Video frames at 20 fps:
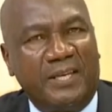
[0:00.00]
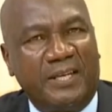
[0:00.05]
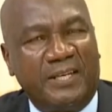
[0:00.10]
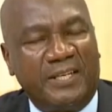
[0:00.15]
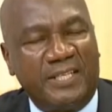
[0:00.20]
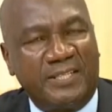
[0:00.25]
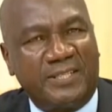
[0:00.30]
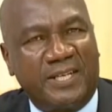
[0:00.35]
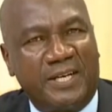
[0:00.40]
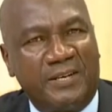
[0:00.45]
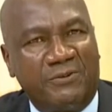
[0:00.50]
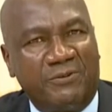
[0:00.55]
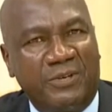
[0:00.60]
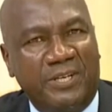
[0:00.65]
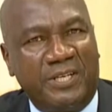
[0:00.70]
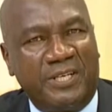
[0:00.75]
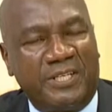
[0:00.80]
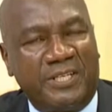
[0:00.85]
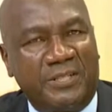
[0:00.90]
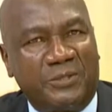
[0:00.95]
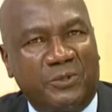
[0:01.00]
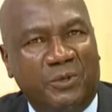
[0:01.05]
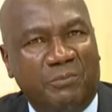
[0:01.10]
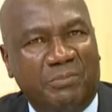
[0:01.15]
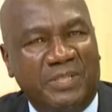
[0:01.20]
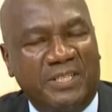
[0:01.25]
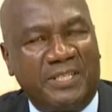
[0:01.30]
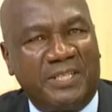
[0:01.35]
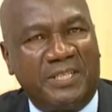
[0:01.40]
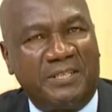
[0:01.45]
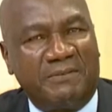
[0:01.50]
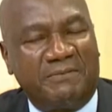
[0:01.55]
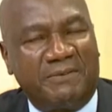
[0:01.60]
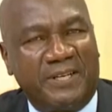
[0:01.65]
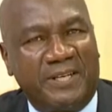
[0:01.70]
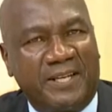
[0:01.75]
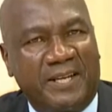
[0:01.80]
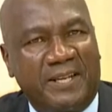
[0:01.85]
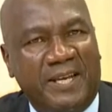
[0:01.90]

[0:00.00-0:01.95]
In this country, it is completely different.